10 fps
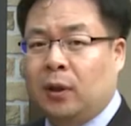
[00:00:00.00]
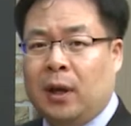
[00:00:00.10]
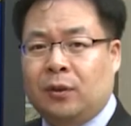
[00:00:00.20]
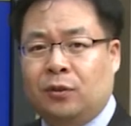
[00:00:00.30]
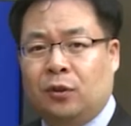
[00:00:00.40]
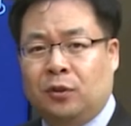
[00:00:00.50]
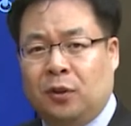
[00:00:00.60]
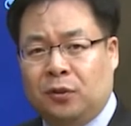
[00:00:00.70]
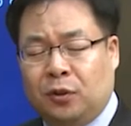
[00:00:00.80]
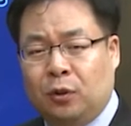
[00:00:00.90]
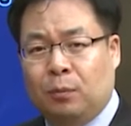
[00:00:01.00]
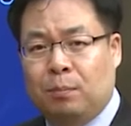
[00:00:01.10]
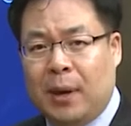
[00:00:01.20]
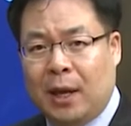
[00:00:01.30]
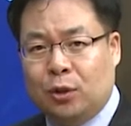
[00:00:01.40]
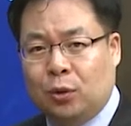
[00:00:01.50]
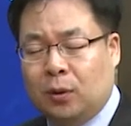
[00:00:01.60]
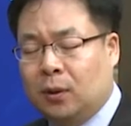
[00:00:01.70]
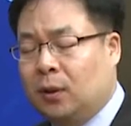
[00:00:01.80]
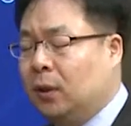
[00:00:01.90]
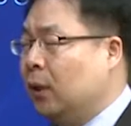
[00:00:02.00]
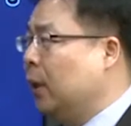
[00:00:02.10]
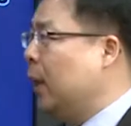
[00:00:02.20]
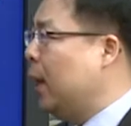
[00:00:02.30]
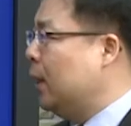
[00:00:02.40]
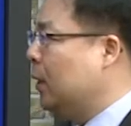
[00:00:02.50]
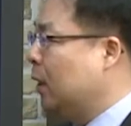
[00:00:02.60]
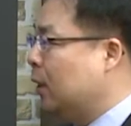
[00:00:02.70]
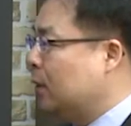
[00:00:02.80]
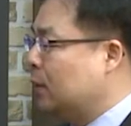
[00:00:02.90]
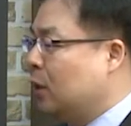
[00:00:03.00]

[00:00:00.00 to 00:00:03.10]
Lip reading: and statistical manual, and it